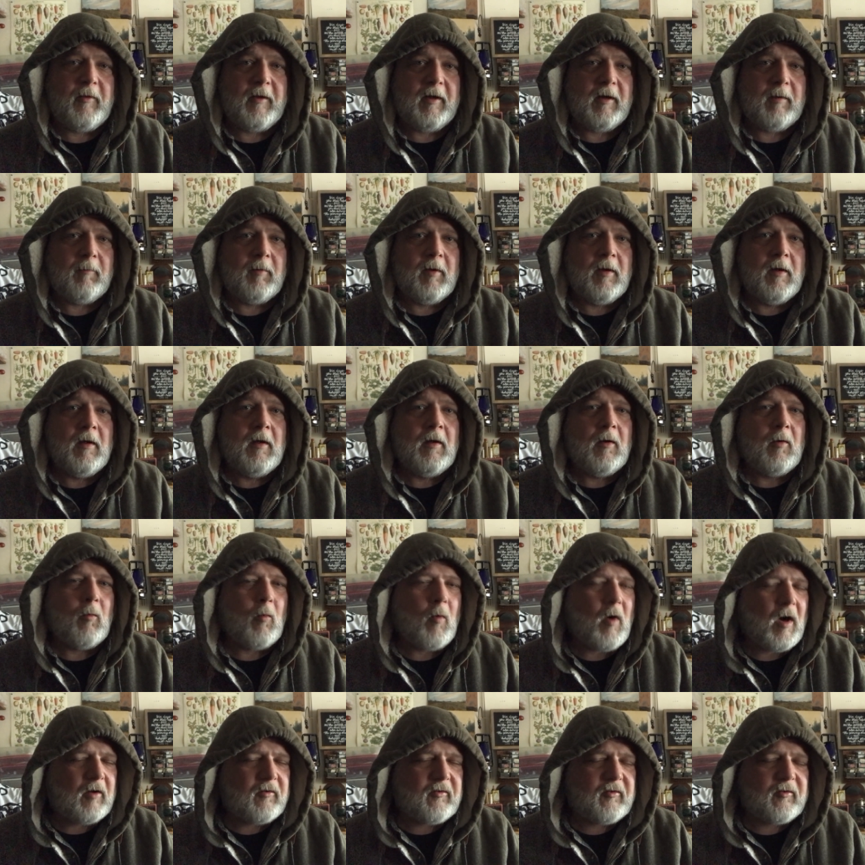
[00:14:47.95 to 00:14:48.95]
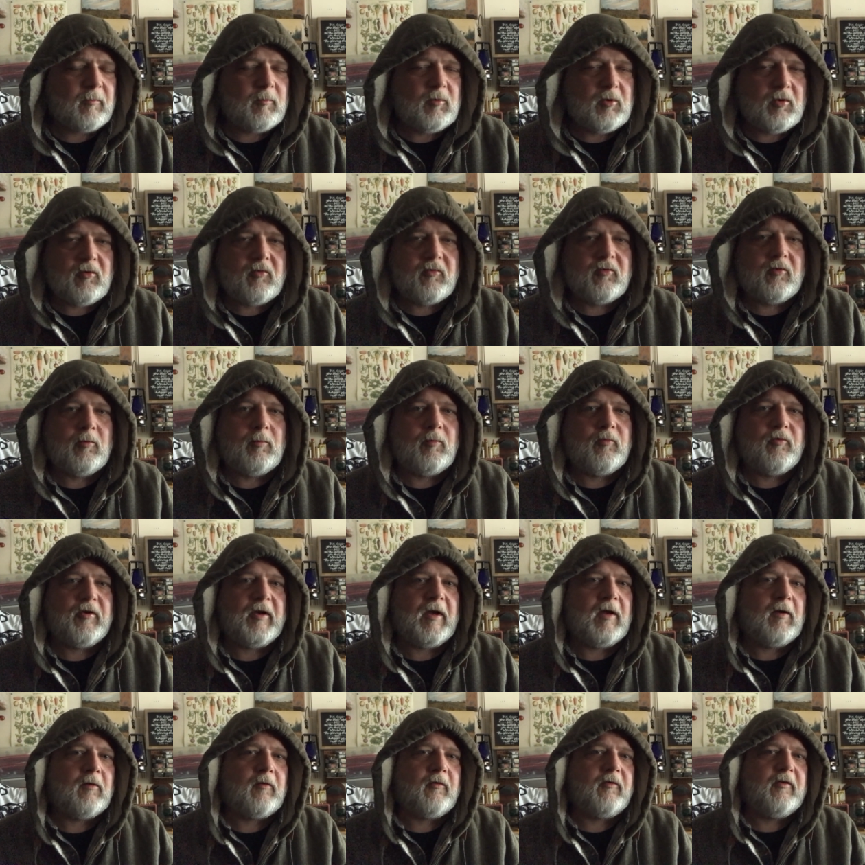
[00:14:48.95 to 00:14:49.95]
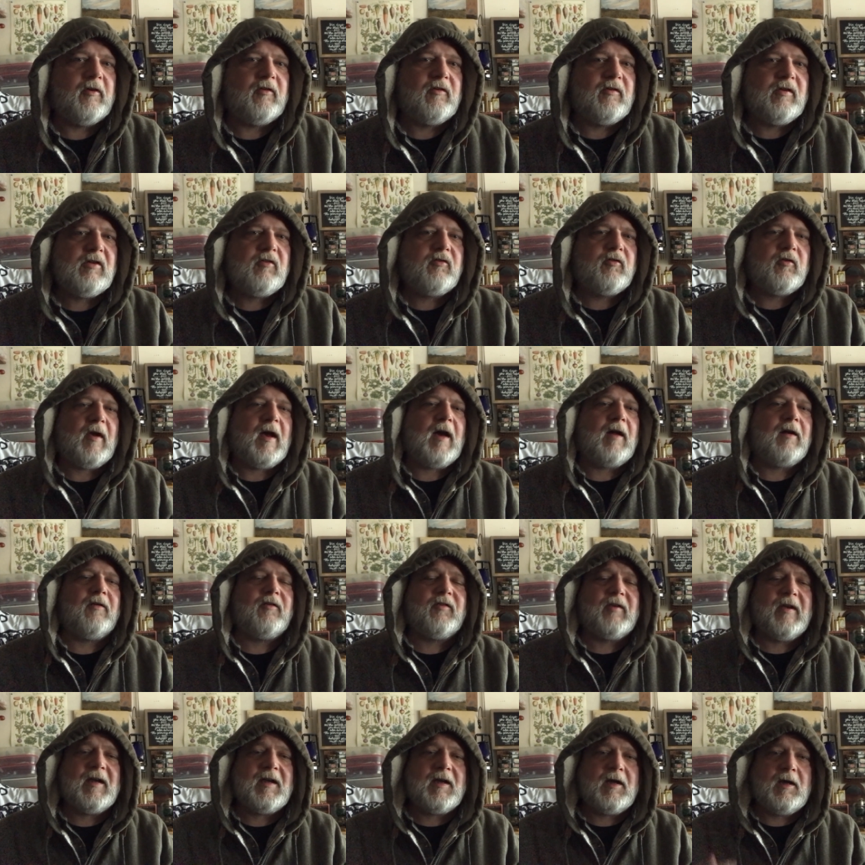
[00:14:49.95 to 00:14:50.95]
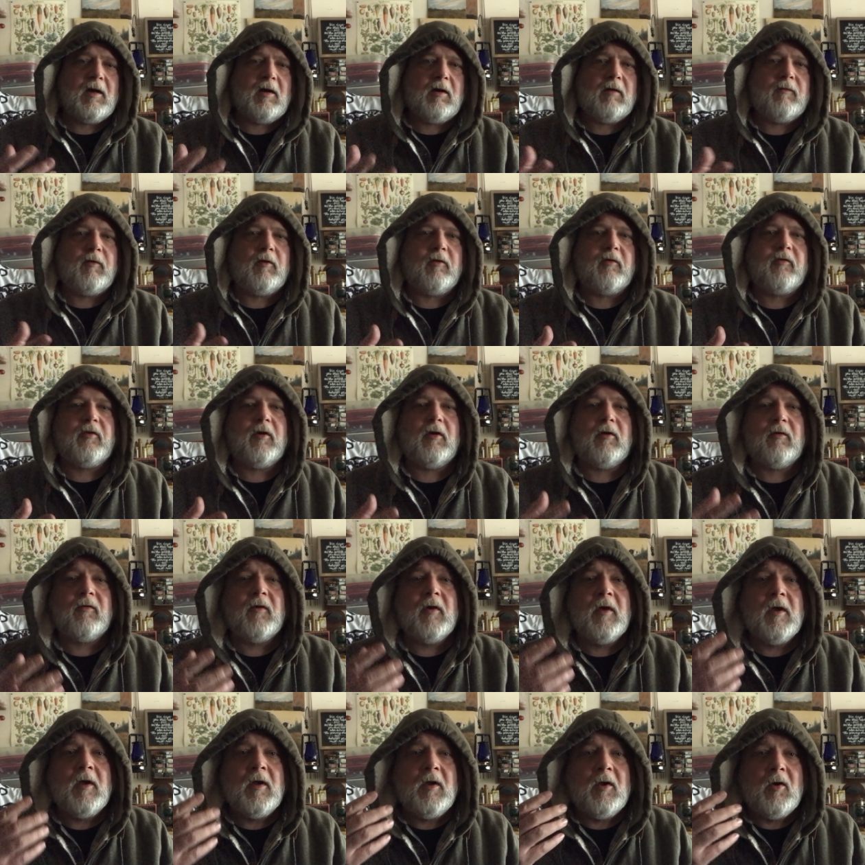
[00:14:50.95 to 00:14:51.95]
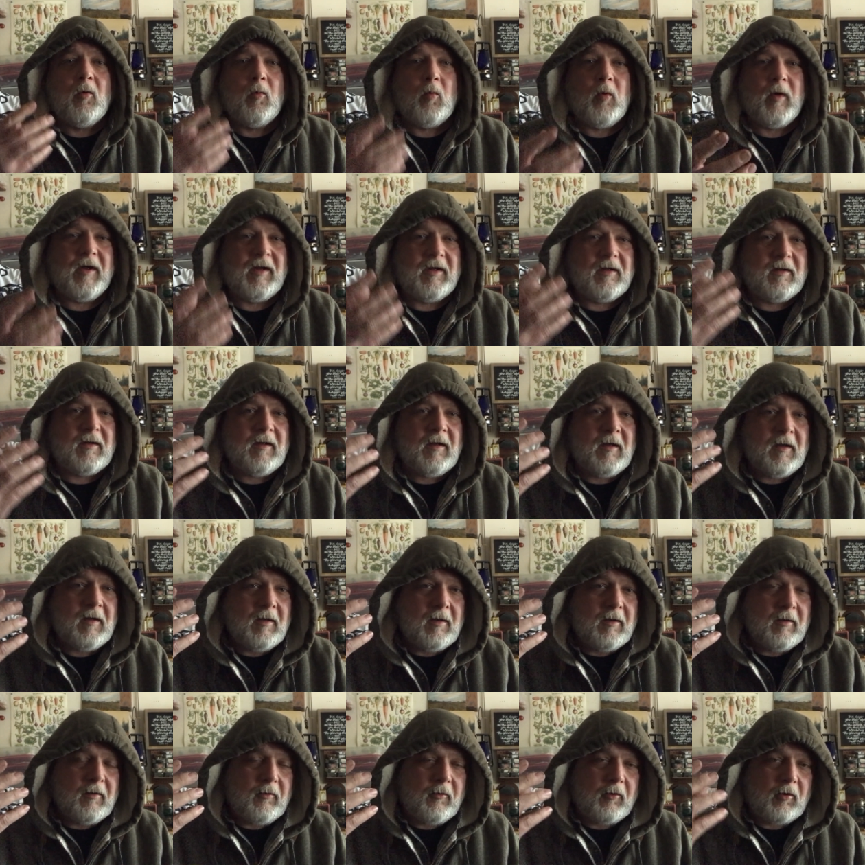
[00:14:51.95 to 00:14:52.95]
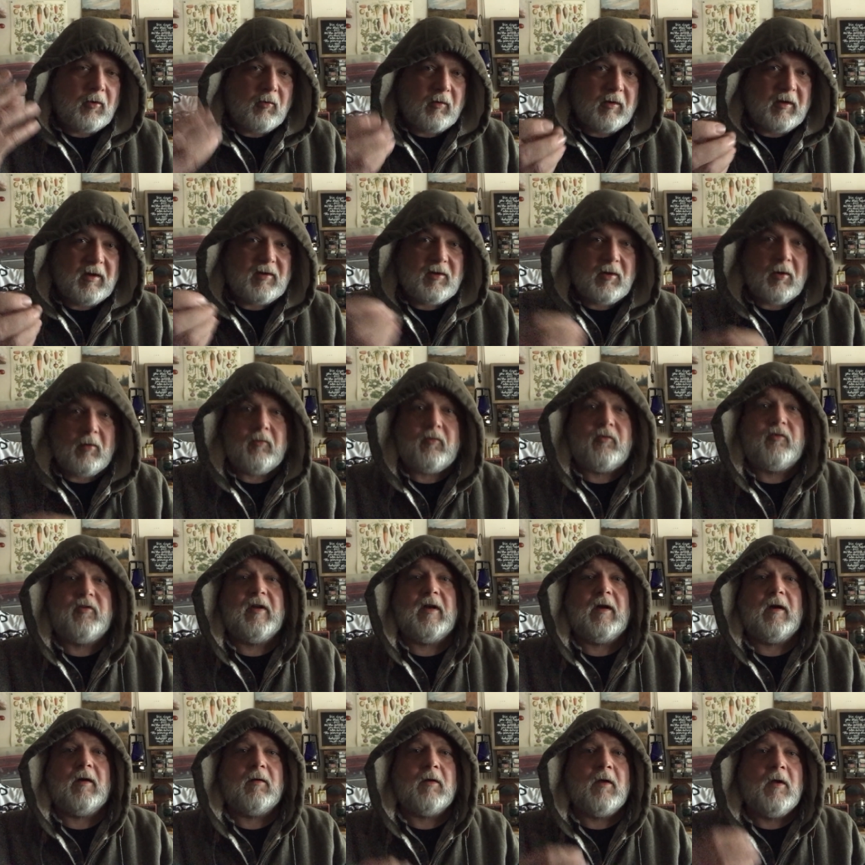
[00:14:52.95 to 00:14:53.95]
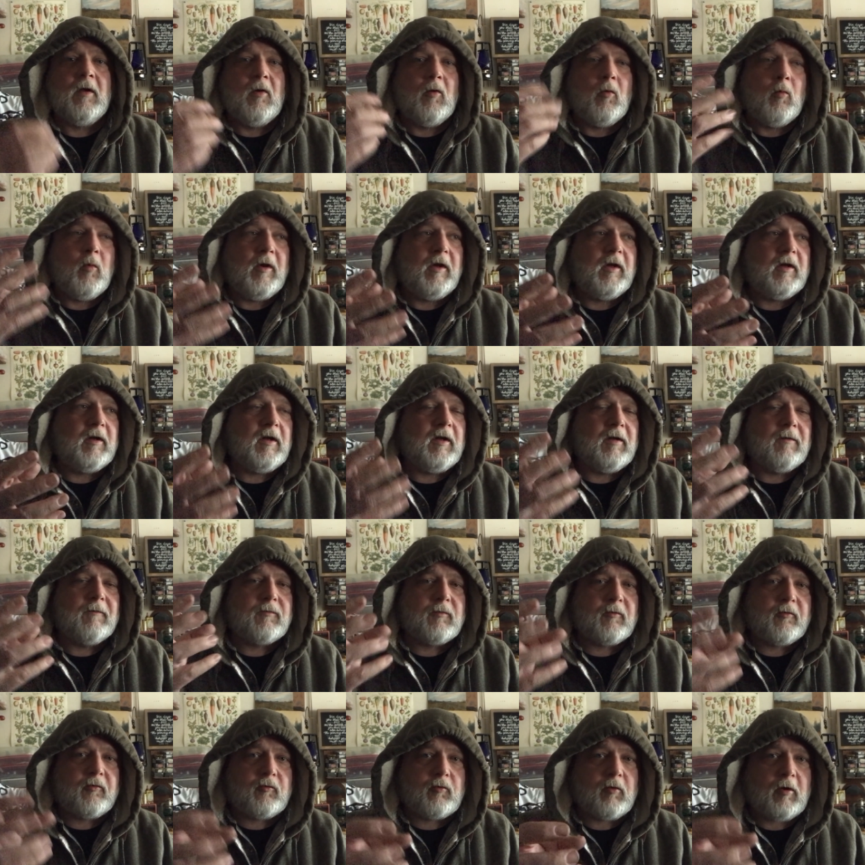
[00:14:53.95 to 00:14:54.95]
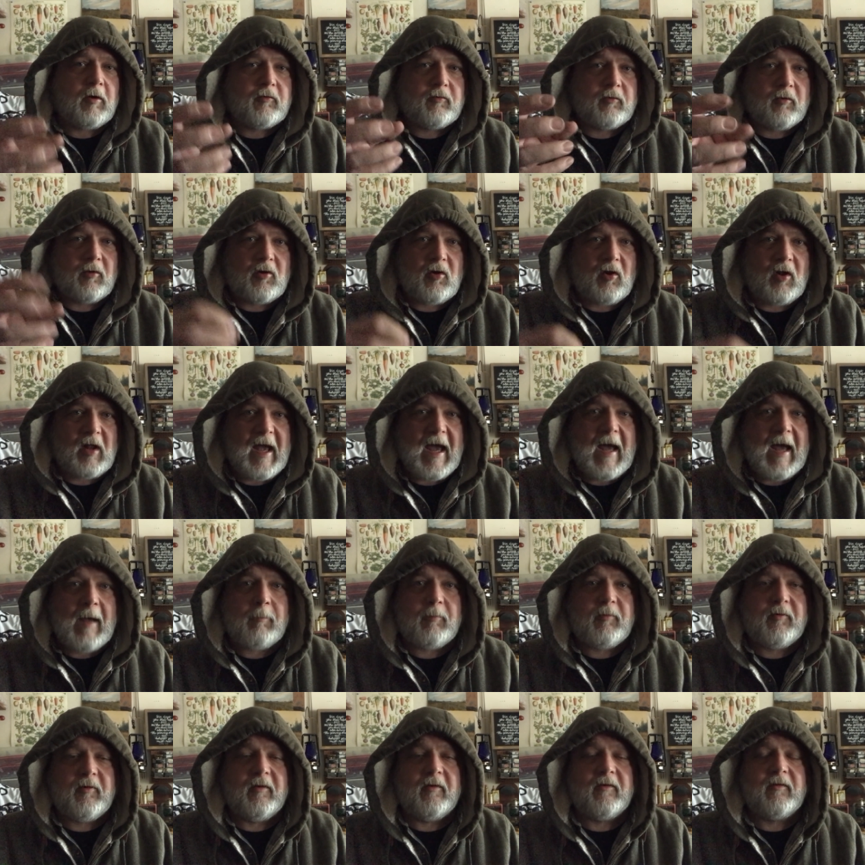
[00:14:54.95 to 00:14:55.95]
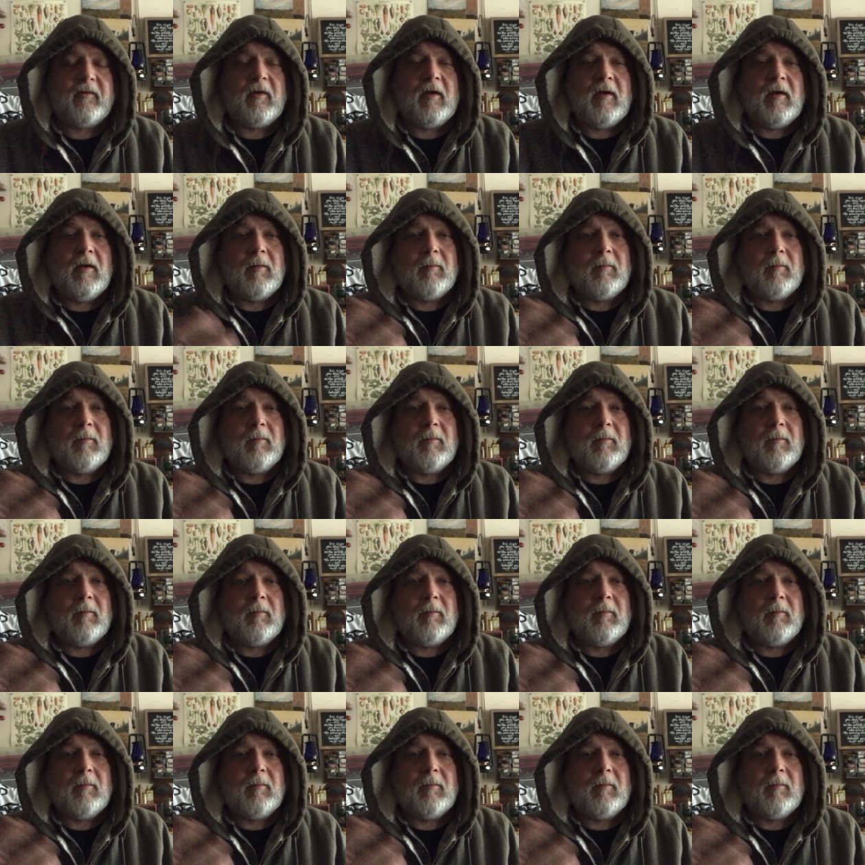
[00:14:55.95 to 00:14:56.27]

them. Watch some YouTube channels that teach you how to take care of yourself when the grid goes down, when infrastructure collapses,